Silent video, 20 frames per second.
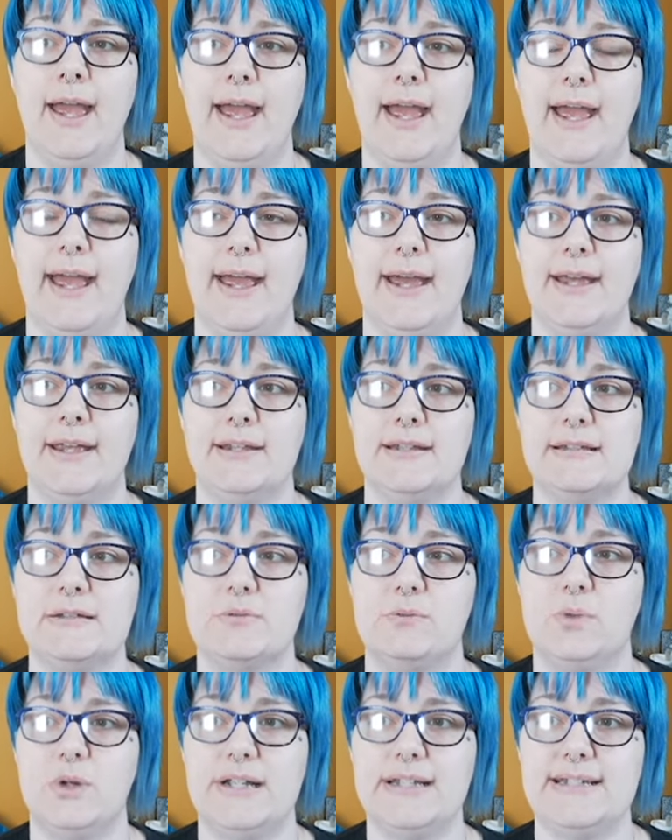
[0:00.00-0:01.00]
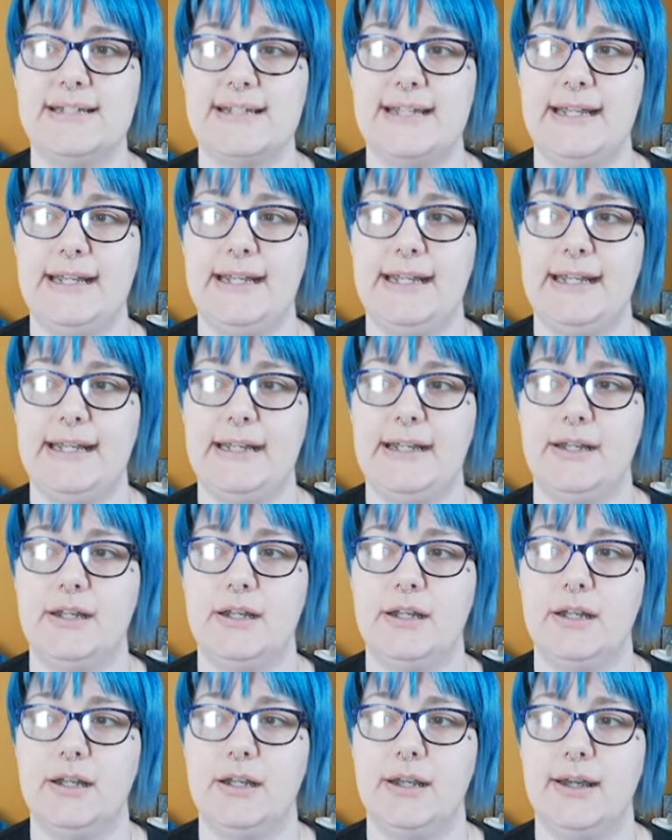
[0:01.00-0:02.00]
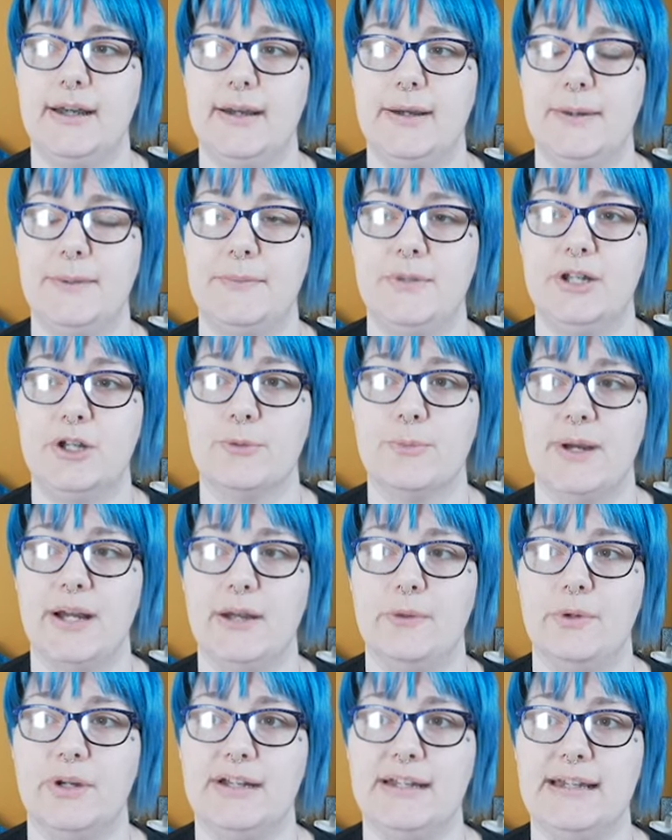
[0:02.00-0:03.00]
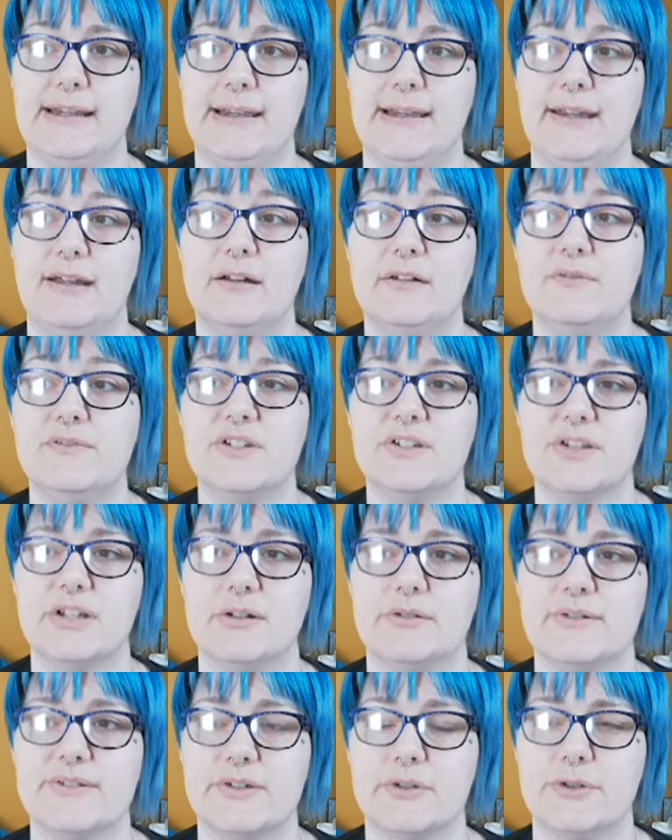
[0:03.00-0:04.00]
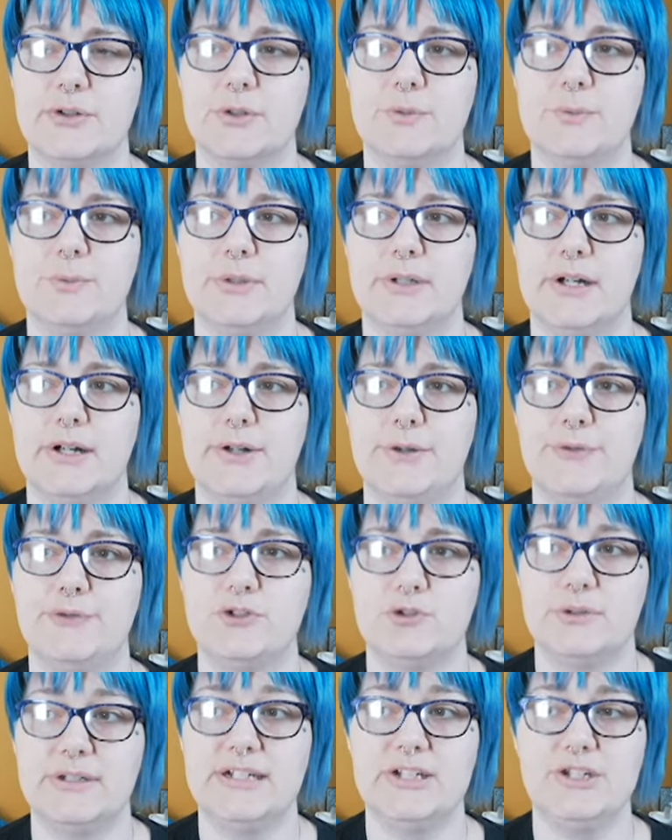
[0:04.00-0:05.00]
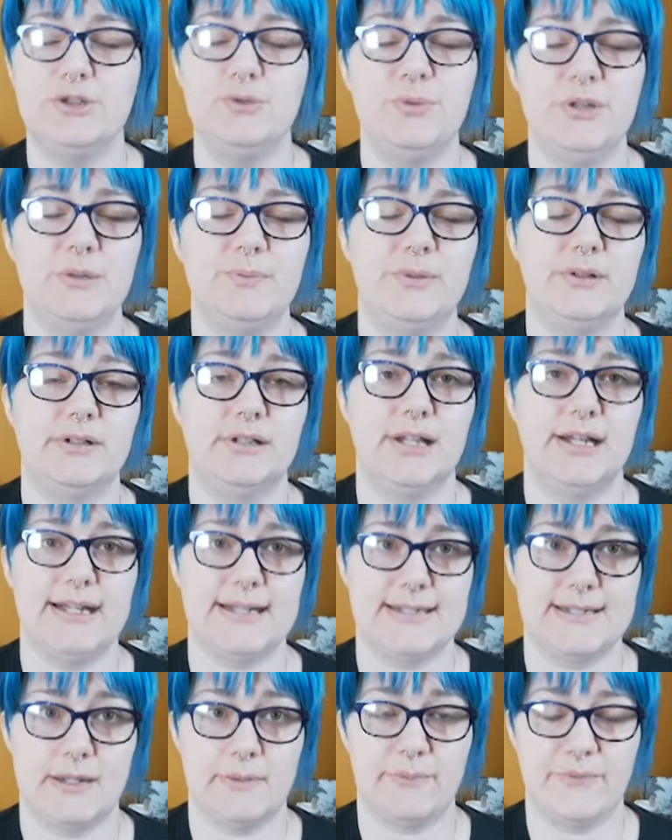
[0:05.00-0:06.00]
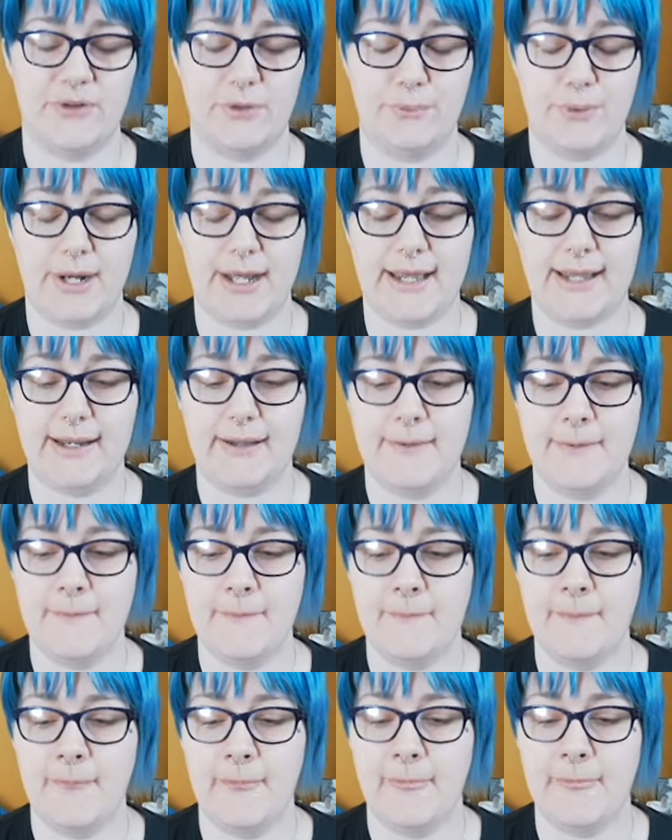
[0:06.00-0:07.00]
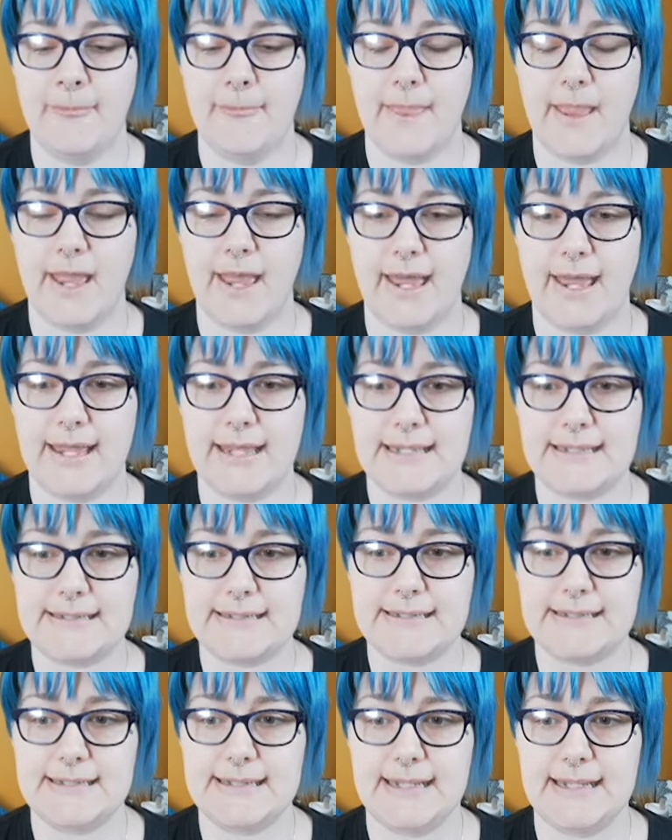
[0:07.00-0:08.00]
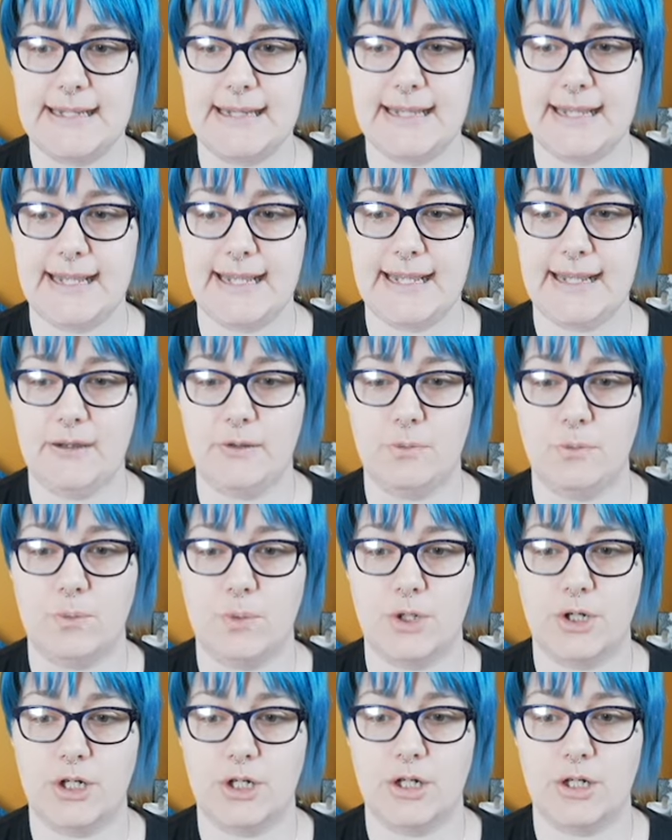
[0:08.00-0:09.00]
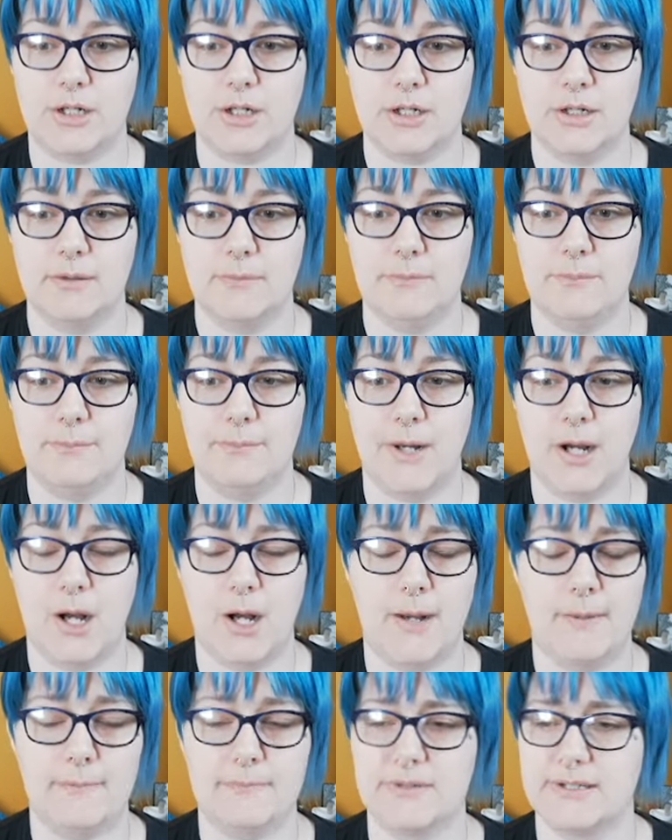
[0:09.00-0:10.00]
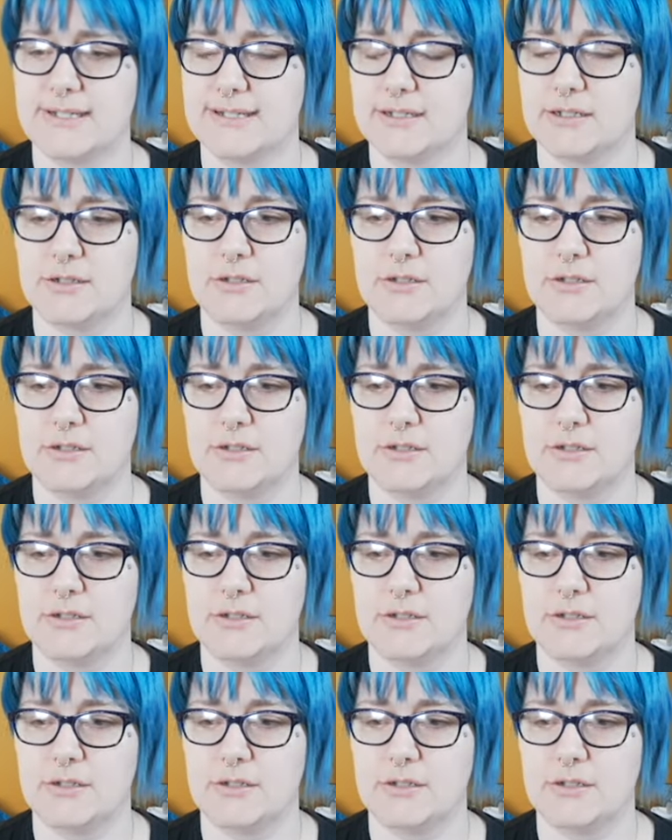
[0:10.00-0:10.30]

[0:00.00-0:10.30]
And one day, nearby where he lived, there was a group of 22 people lined up for bread, and they were bombed.